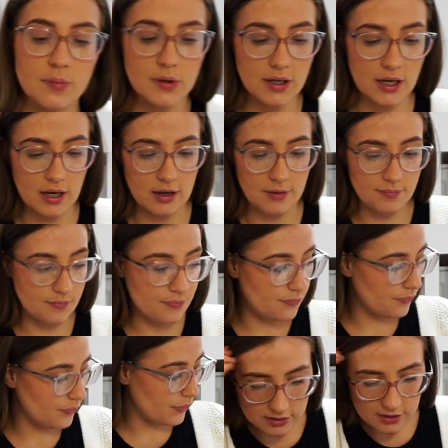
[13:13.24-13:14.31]
But yeah.
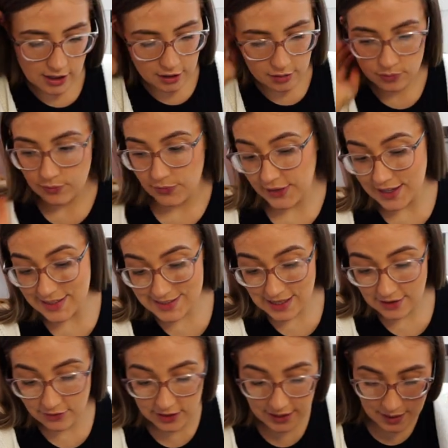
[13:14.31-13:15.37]
So that's
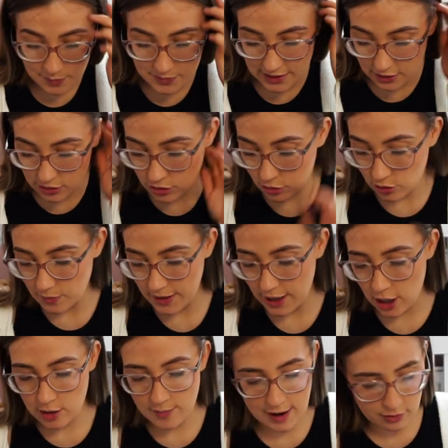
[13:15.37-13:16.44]
definitely a potential come
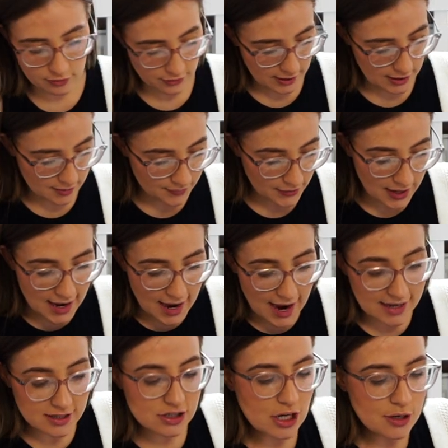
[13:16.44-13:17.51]
home outfit.
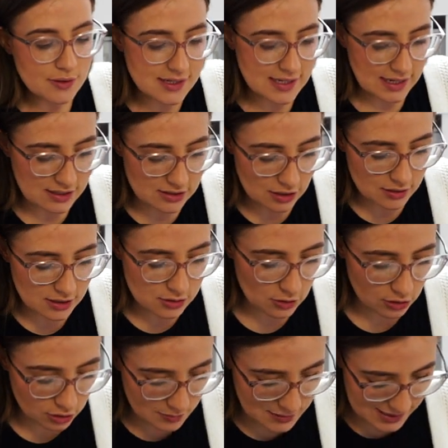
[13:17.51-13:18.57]
And so is this. So this
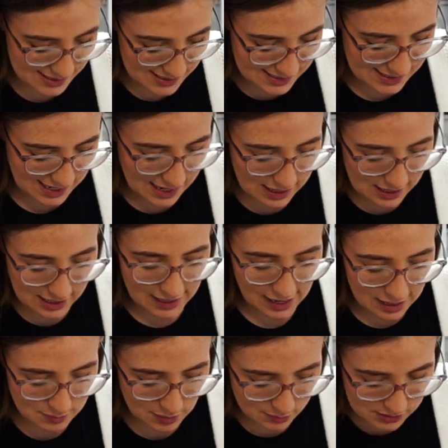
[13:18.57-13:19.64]
one comes as a set.
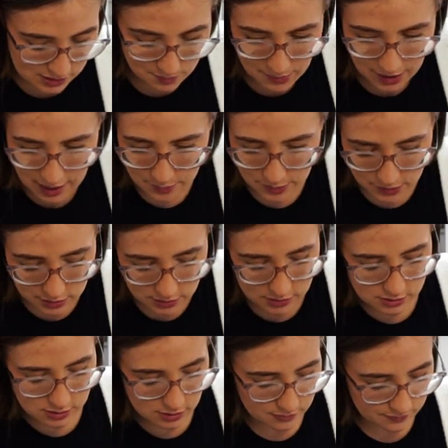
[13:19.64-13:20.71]
Again, Mums and Papas.
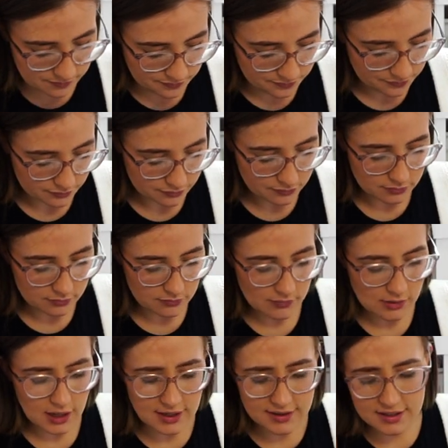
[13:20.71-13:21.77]

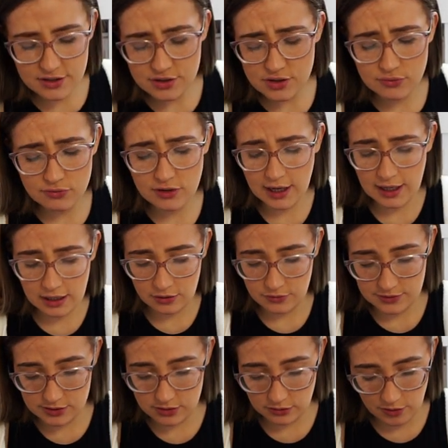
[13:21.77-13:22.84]
They do some really
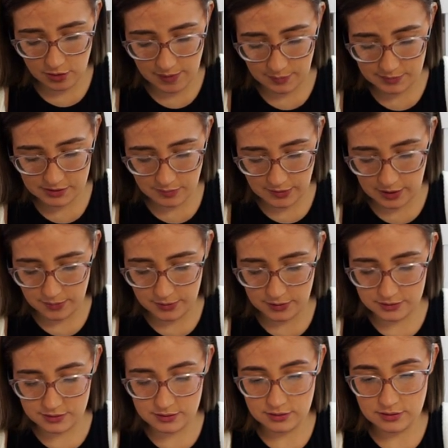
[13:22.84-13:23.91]
lovely stuff on Mamas and
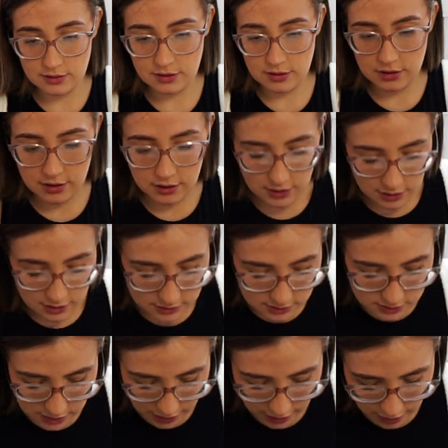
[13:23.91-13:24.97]
Papas.
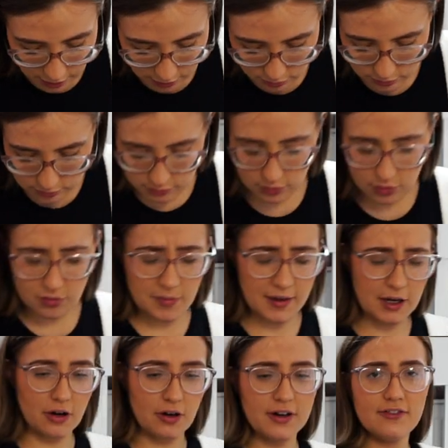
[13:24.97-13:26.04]
So, oh my
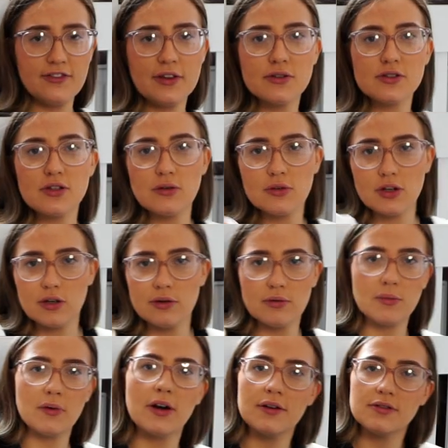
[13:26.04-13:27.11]
god, it feels so cute.
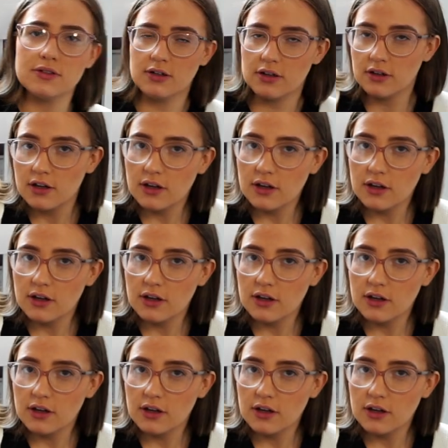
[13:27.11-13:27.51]
I'm going to